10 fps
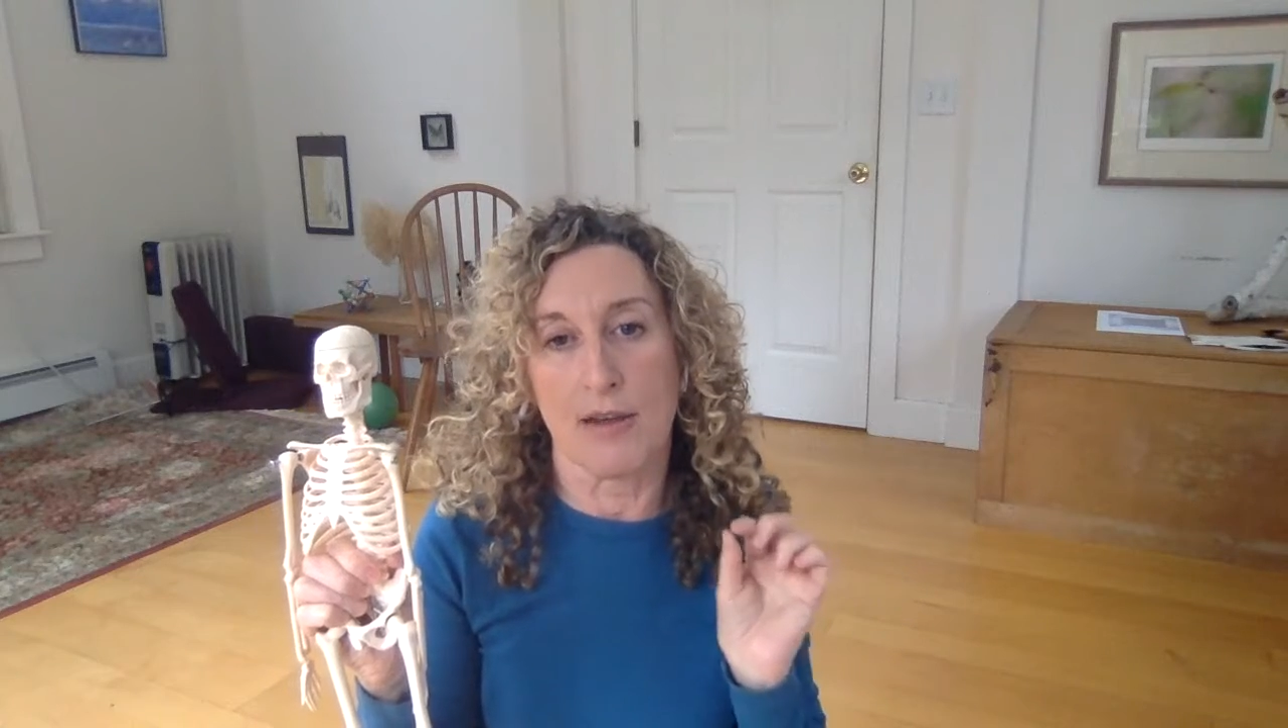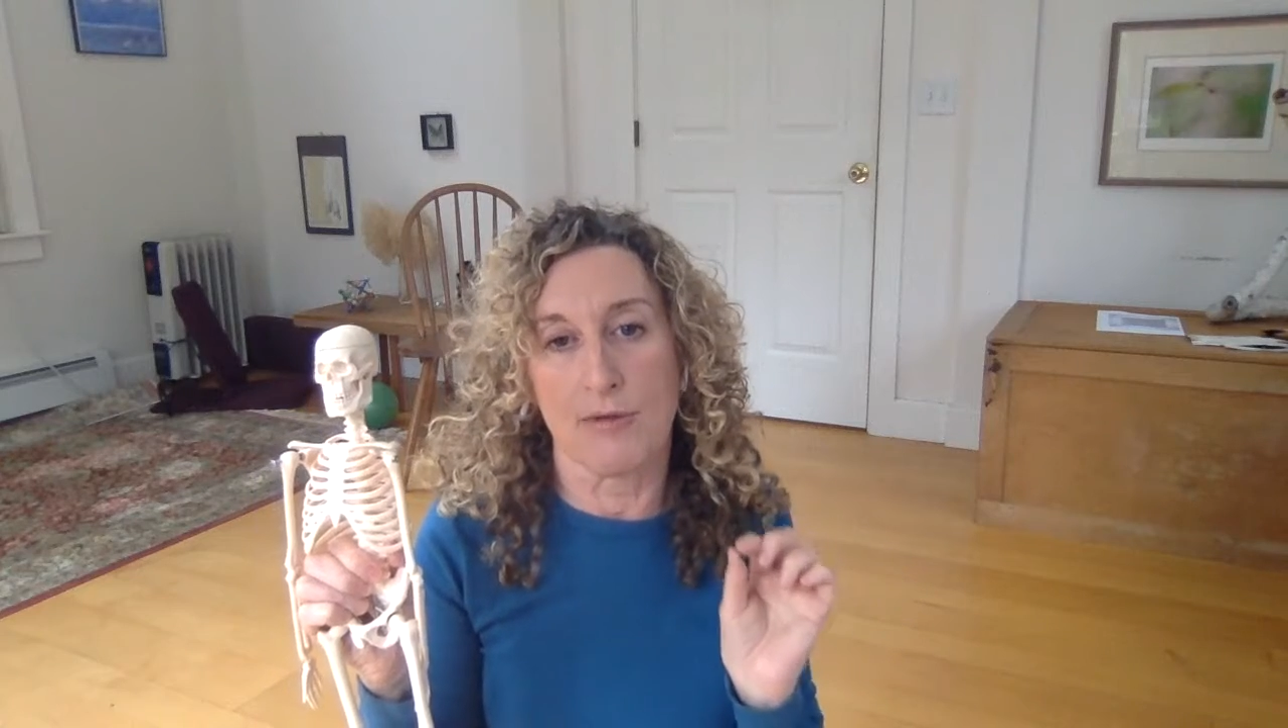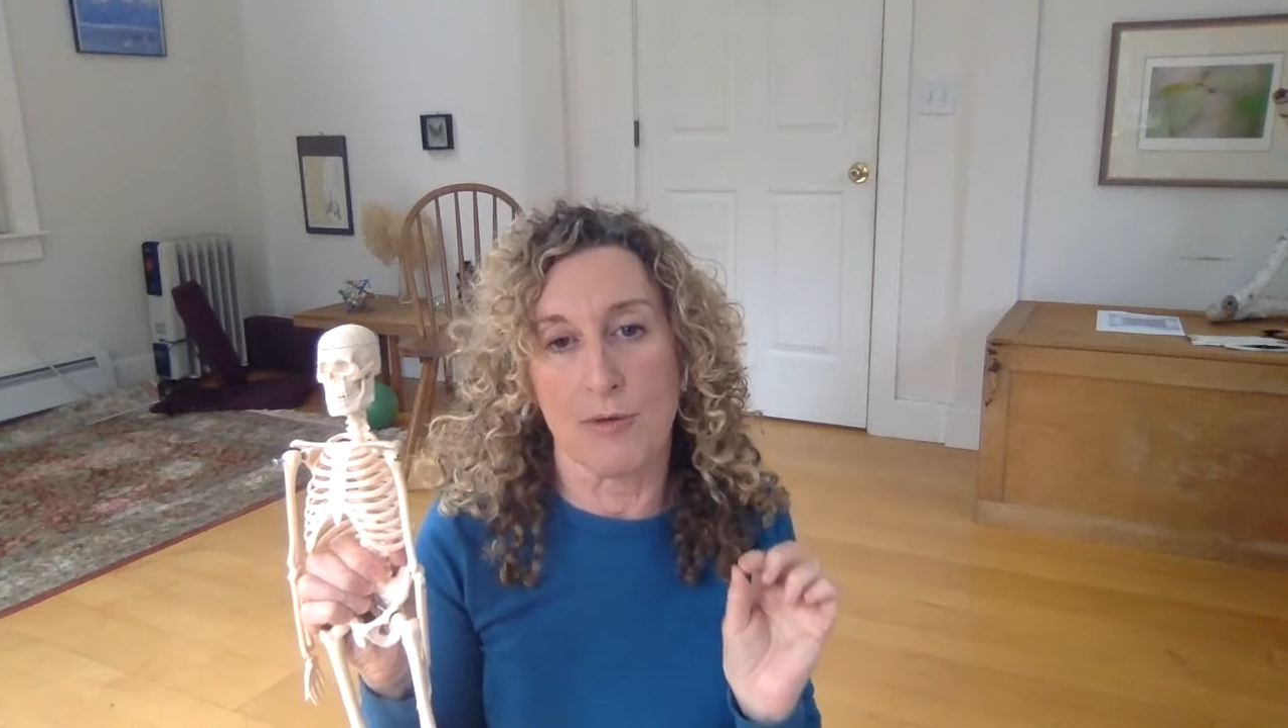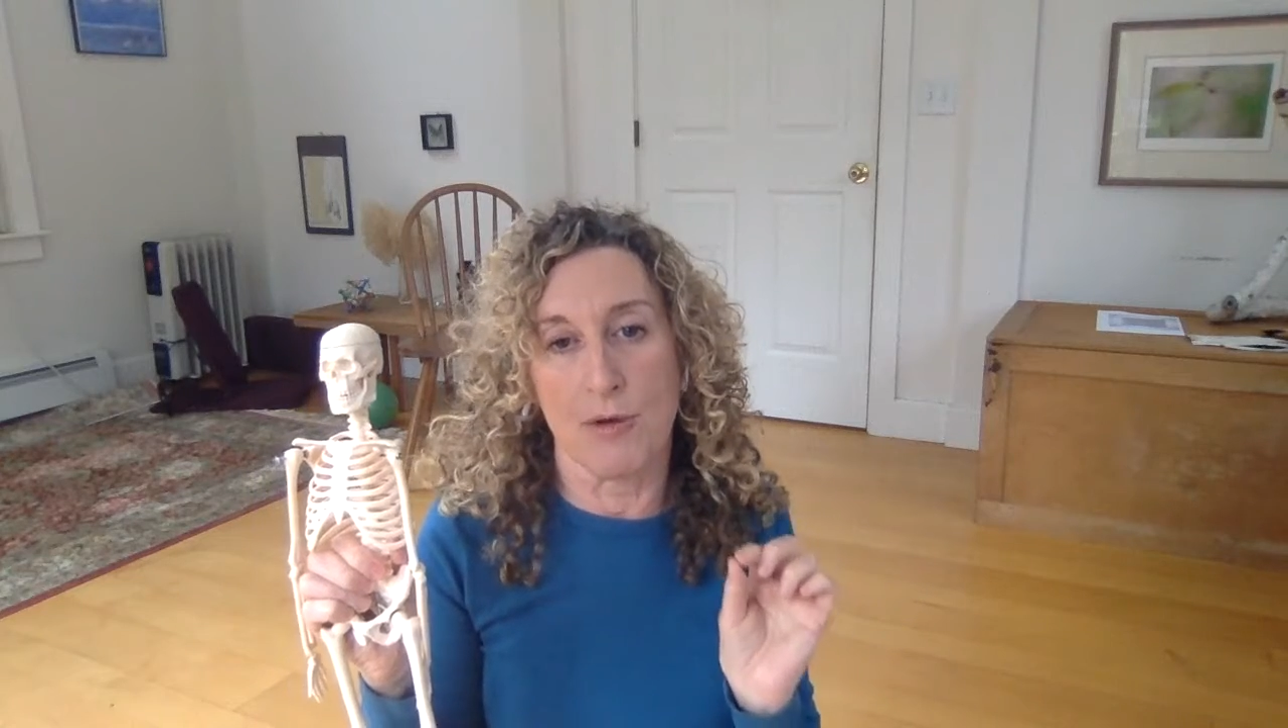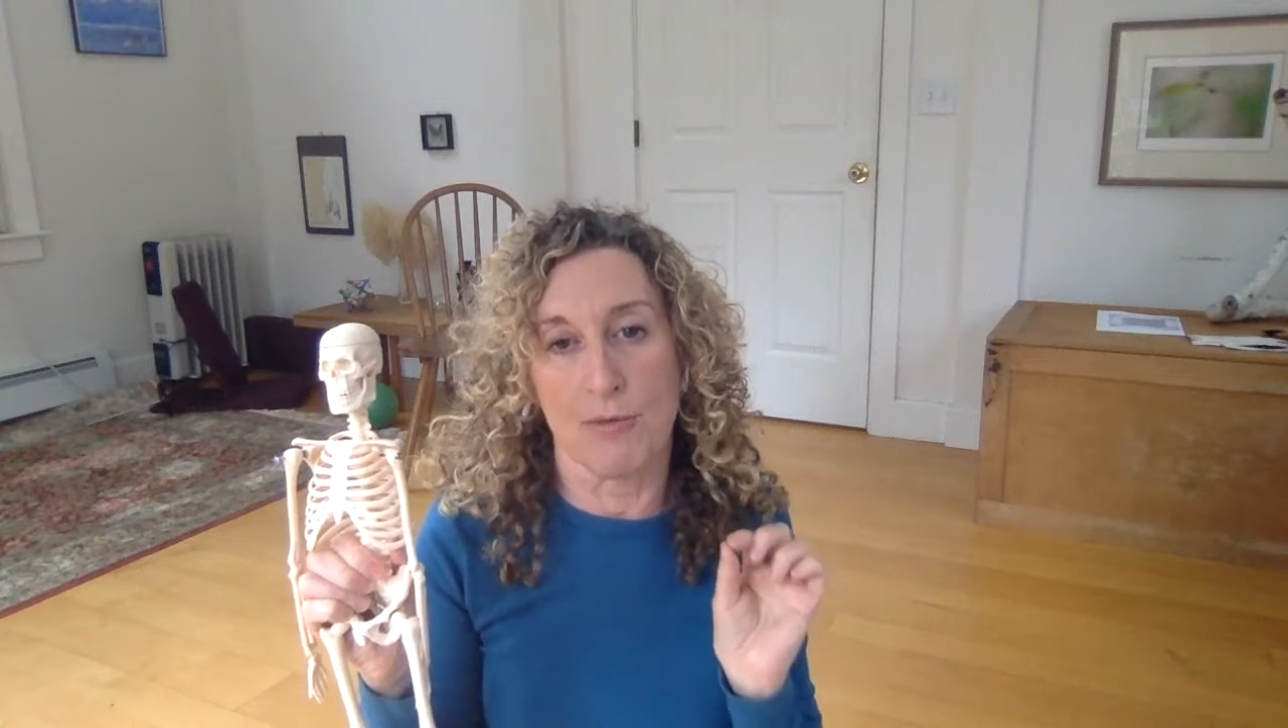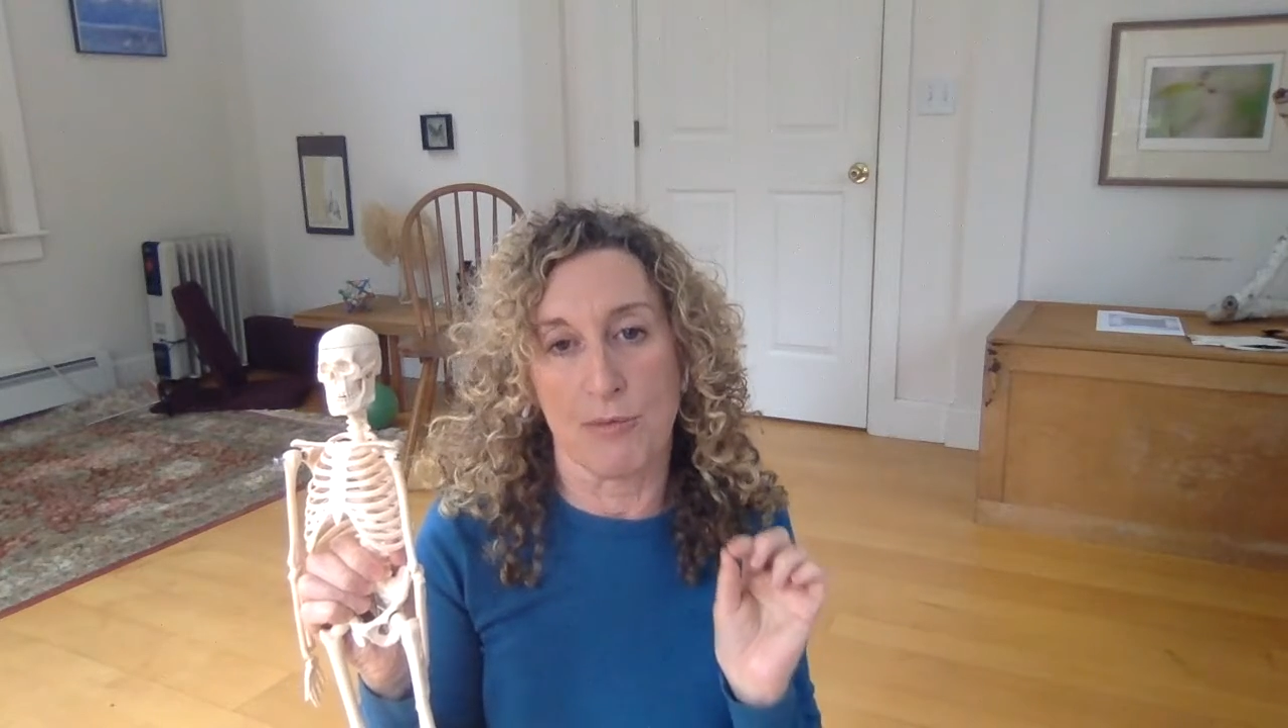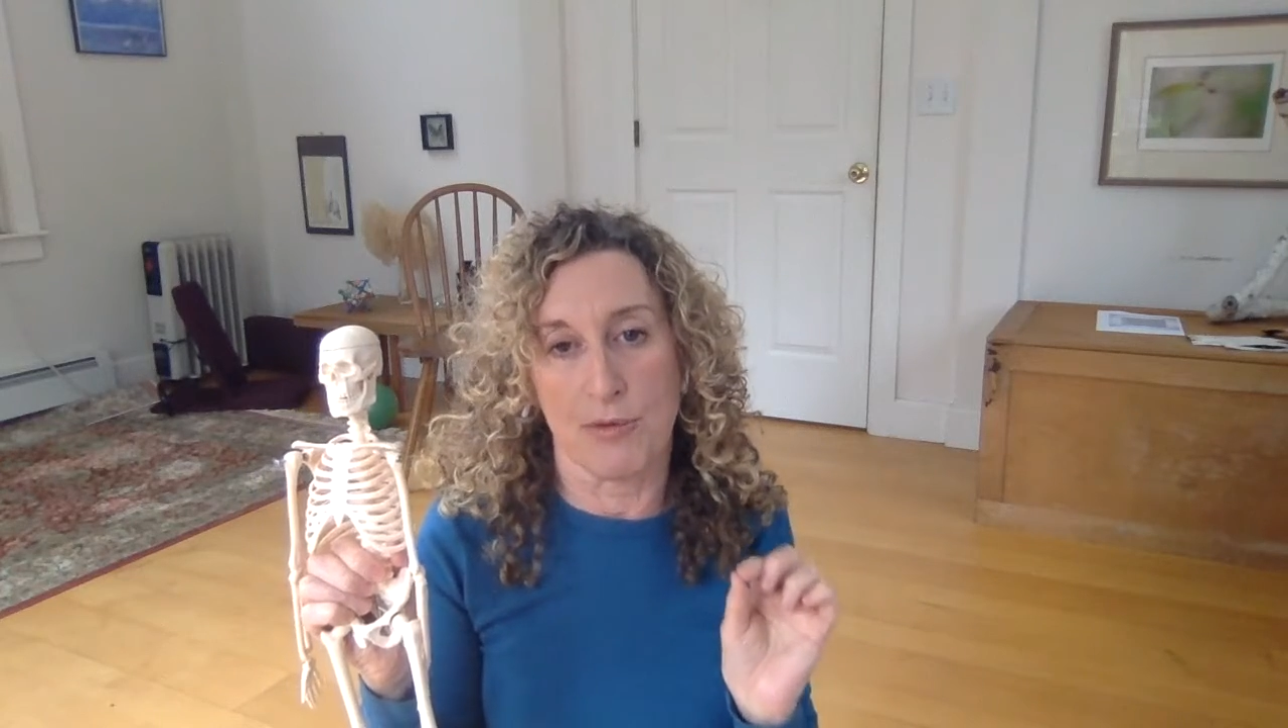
of your own